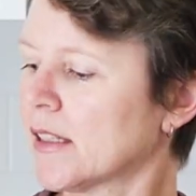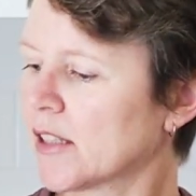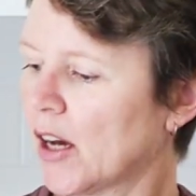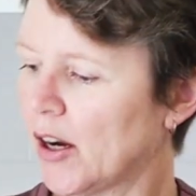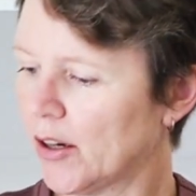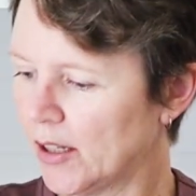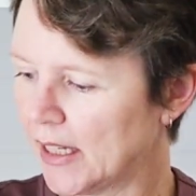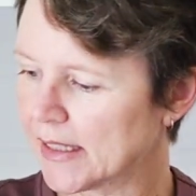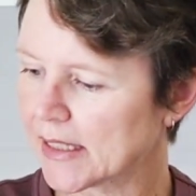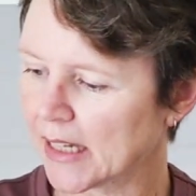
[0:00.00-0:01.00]
So
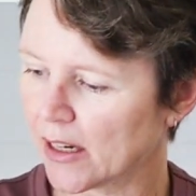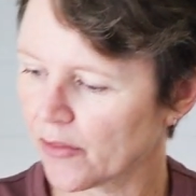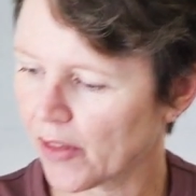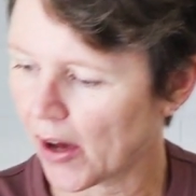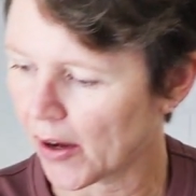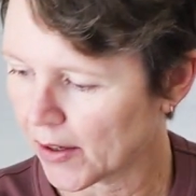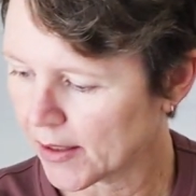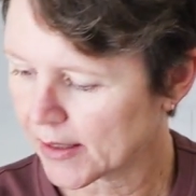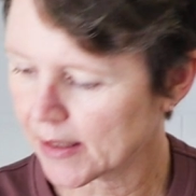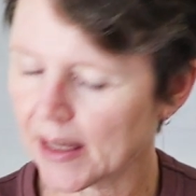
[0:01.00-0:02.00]
instead of
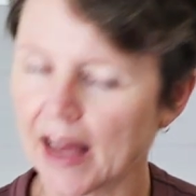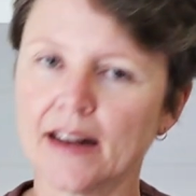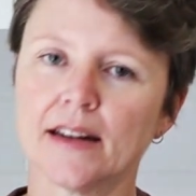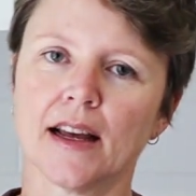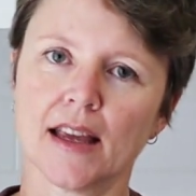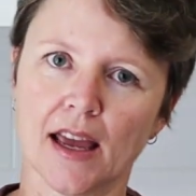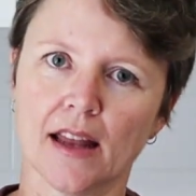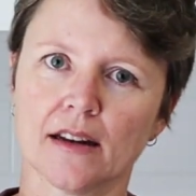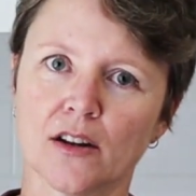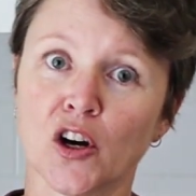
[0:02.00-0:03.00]
those, and
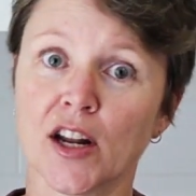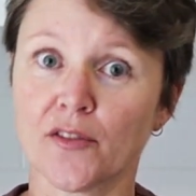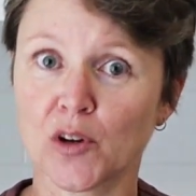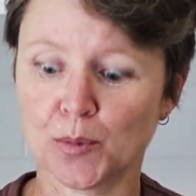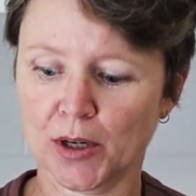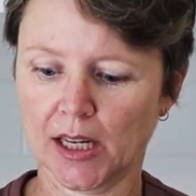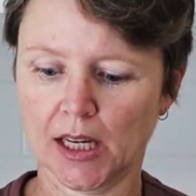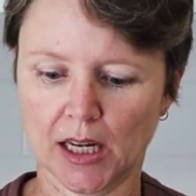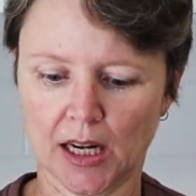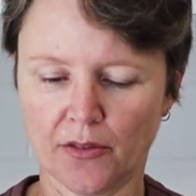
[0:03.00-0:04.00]
again, not
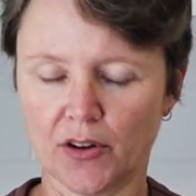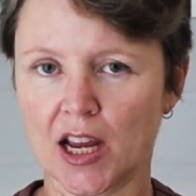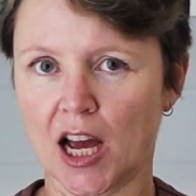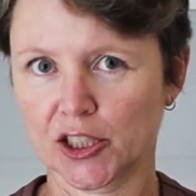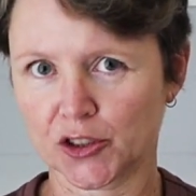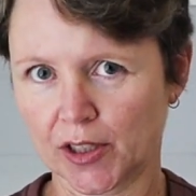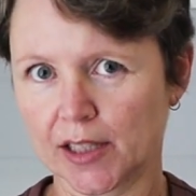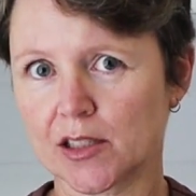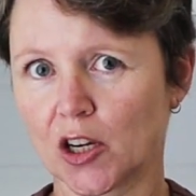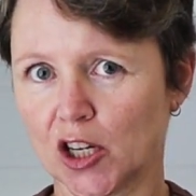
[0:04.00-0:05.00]
everybody in every country
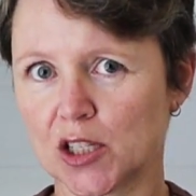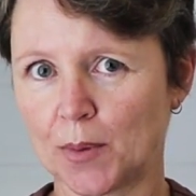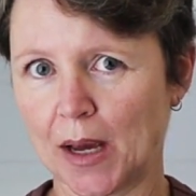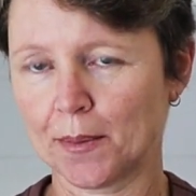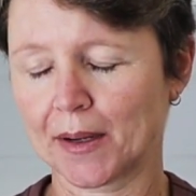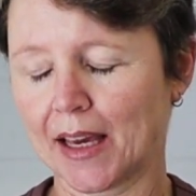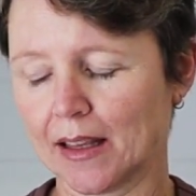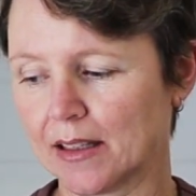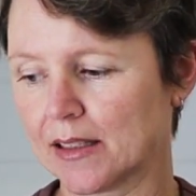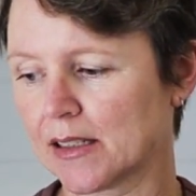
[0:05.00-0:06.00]
is going to be able to
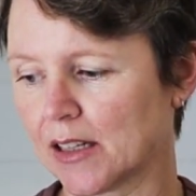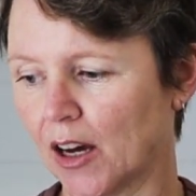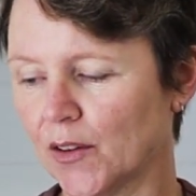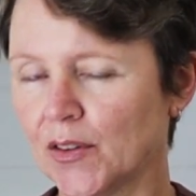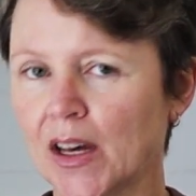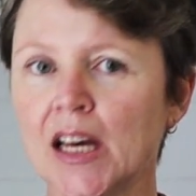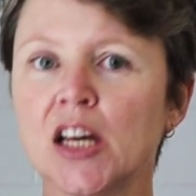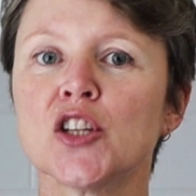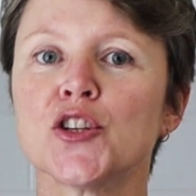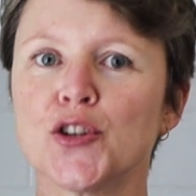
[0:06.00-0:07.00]
get this stuff,
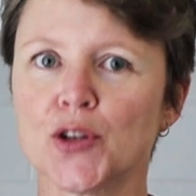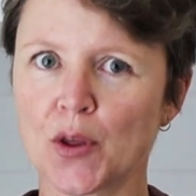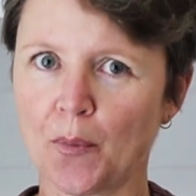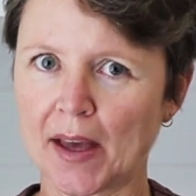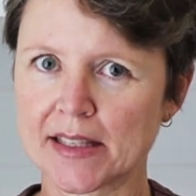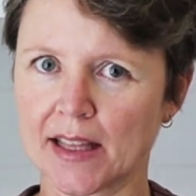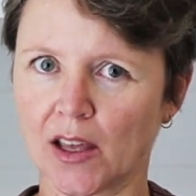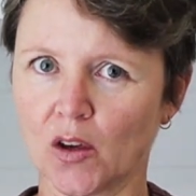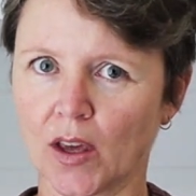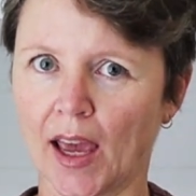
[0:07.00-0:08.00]
do the best
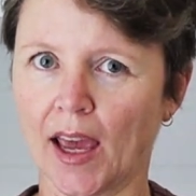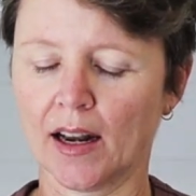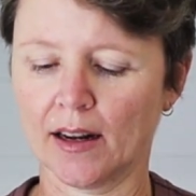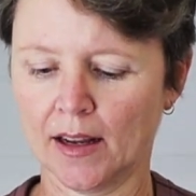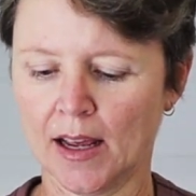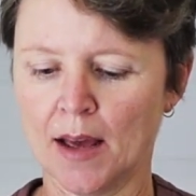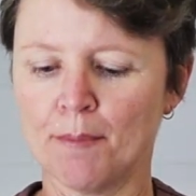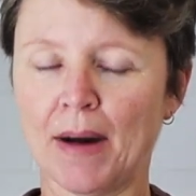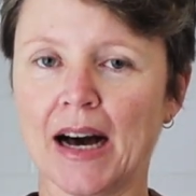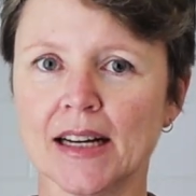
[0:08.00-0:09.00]
that you can.
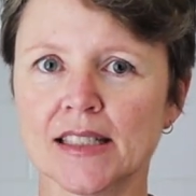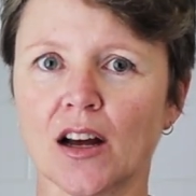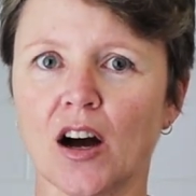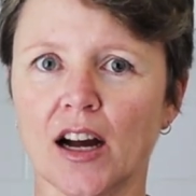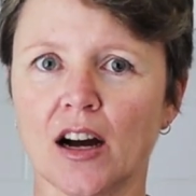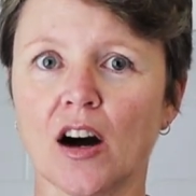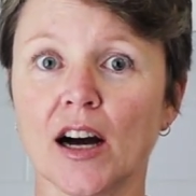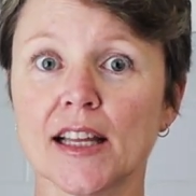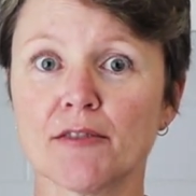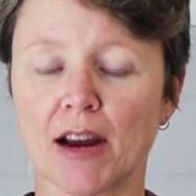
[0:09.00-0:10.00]
But I
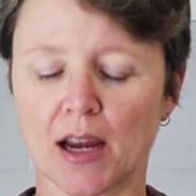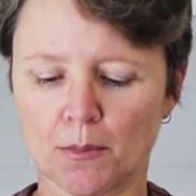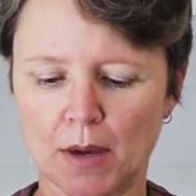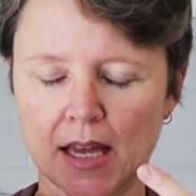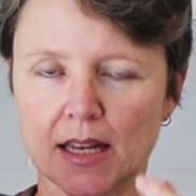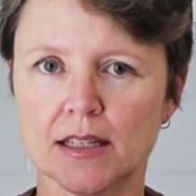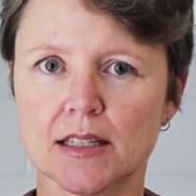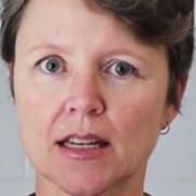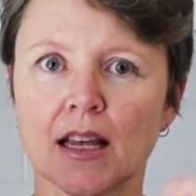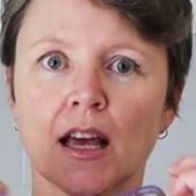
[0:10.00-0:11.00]
highly
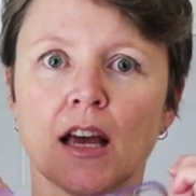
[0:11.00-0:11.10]
recommend